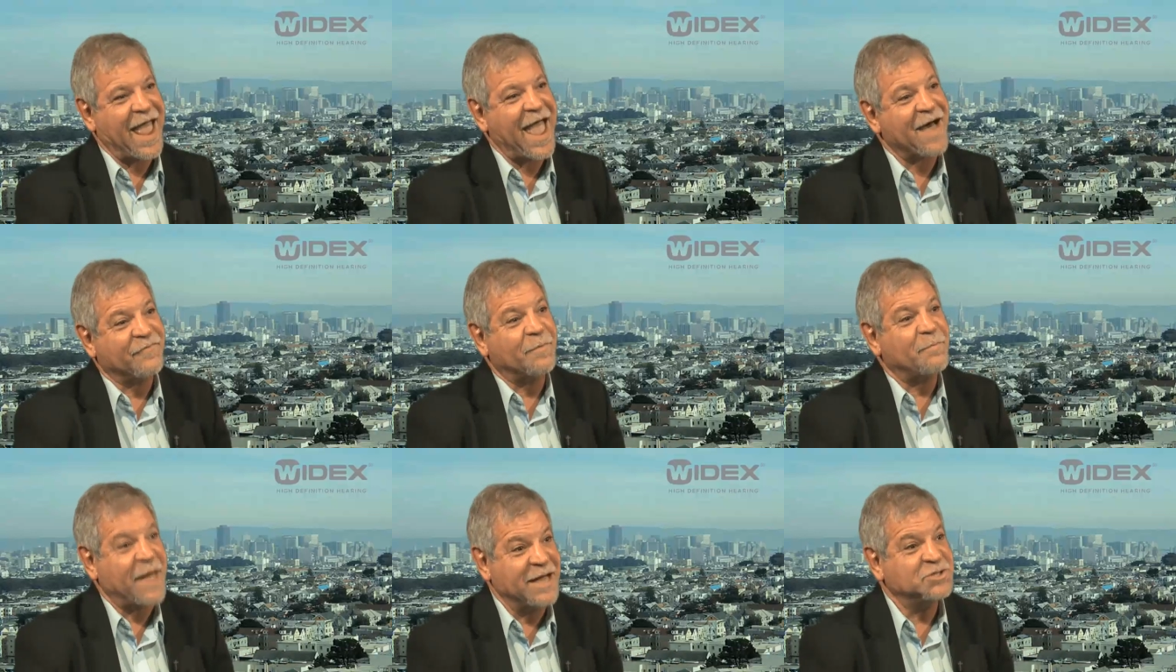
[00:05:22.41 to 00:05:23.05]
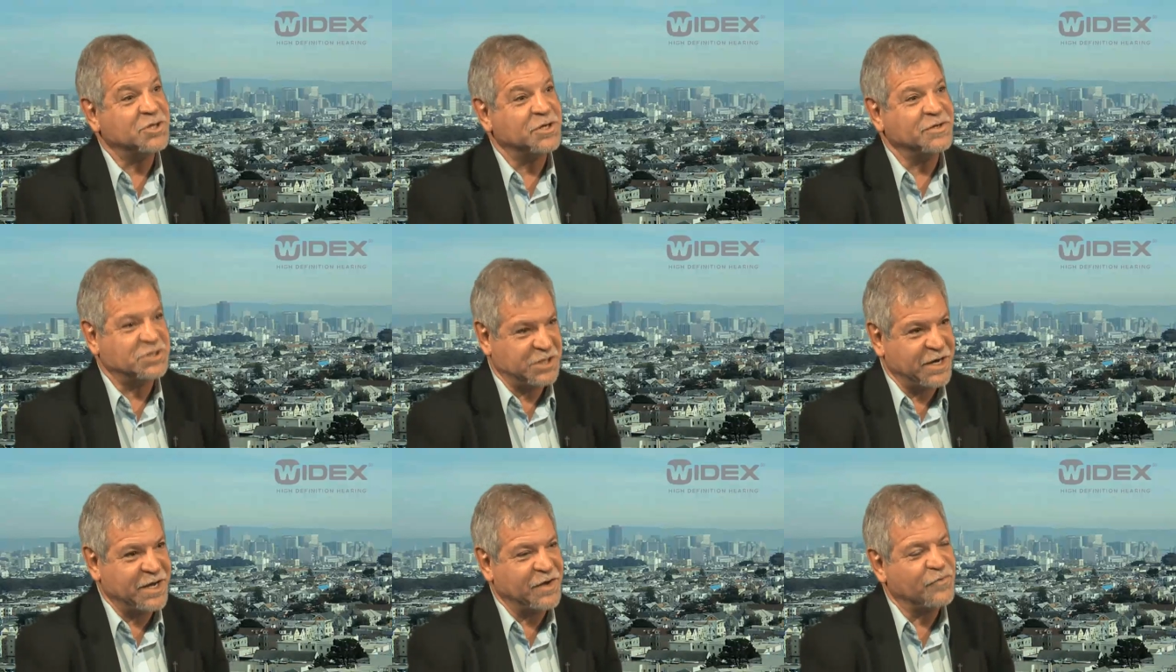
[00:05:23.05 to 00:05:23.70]
have a patient
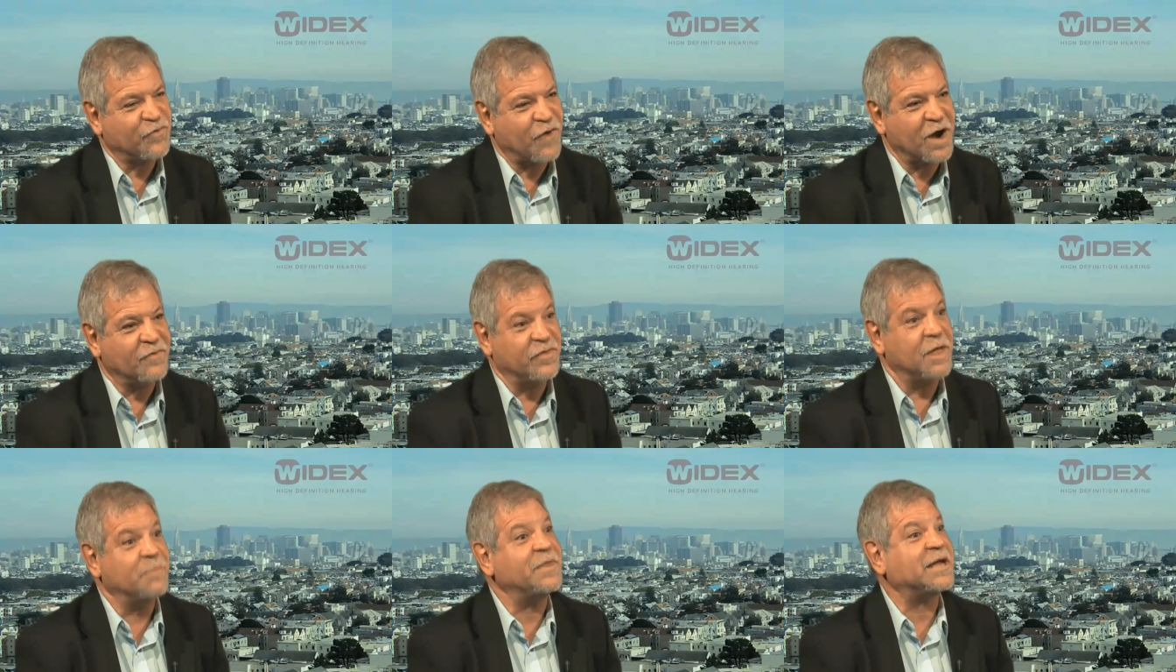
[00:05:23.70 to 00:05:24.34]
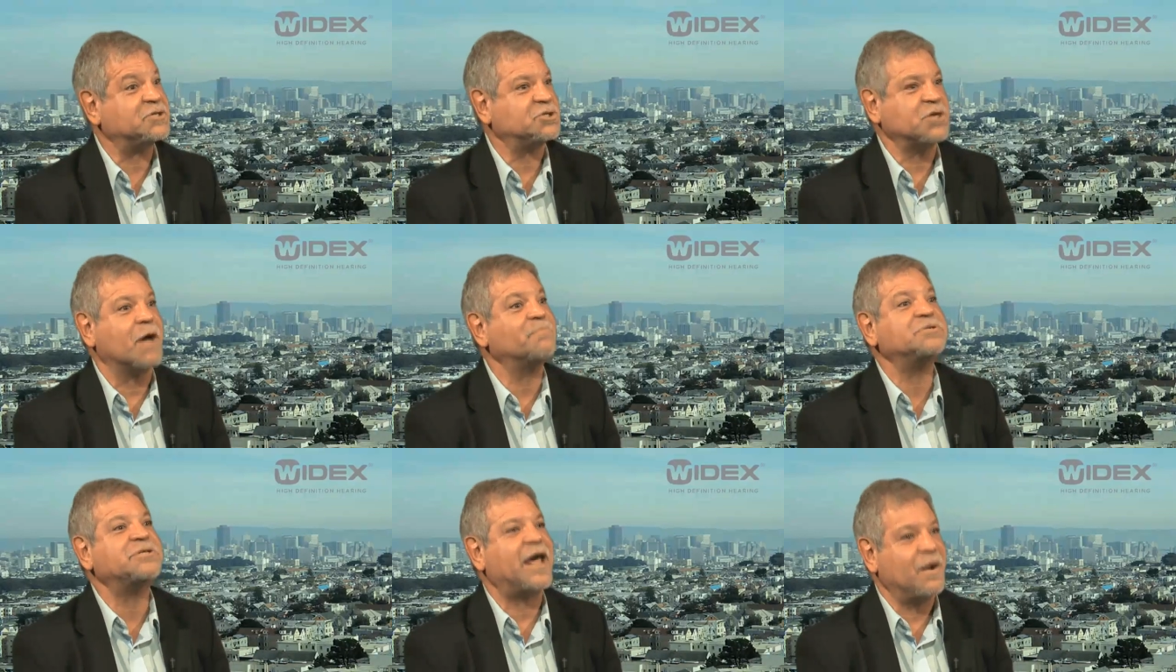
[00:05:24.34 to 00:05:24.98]
sitting in front of them that's
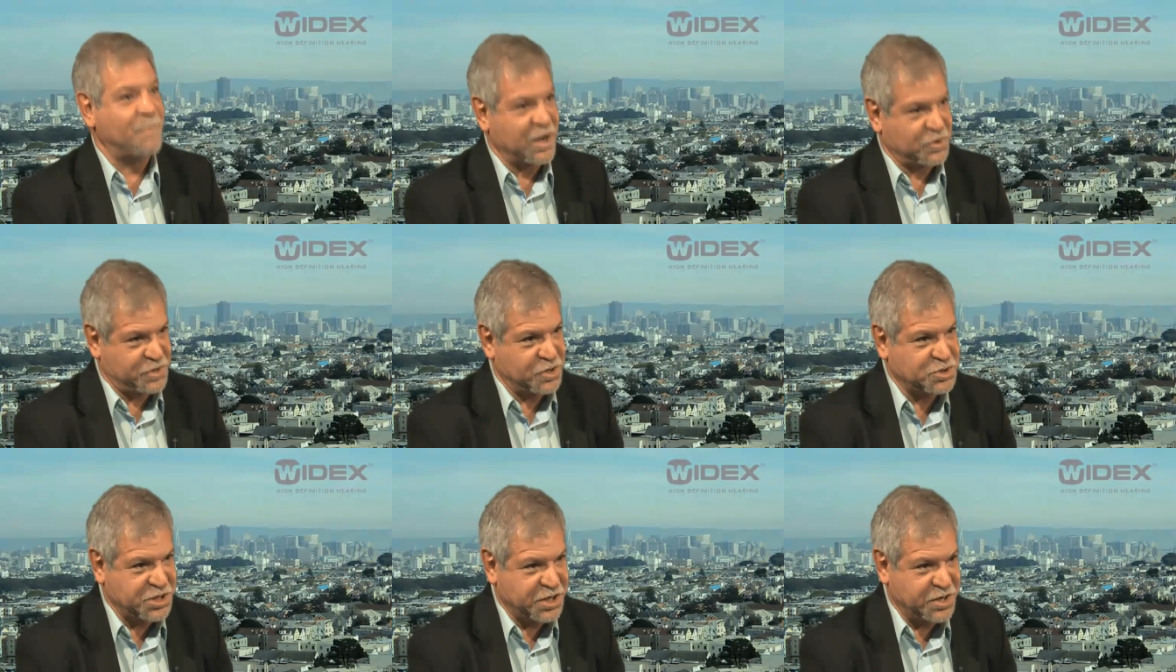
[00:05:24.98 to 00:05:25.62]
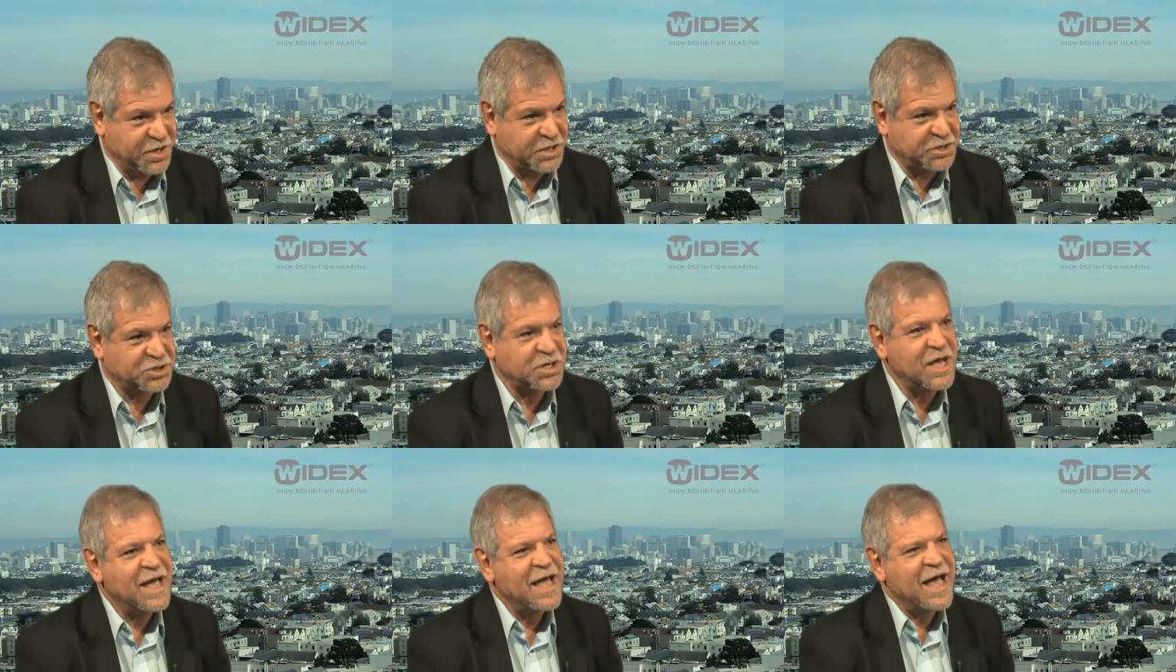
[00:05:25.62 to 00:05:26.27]
upset about their tinnitus.